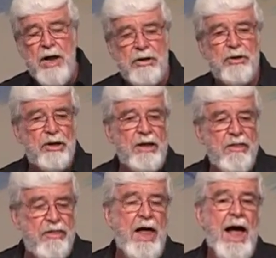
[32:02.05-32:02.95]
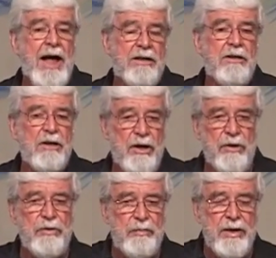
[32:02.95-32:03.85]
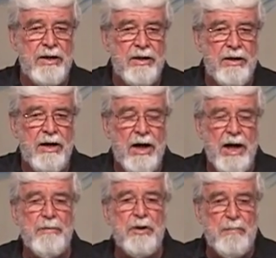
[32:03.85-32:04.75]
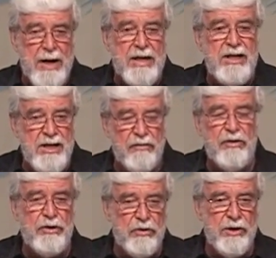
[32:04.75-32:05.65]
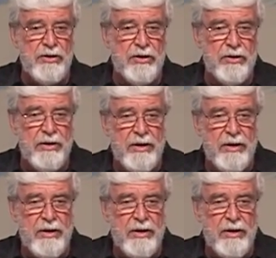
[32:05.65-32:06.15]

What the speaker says: not going to let that own me. I'm going to make different choices.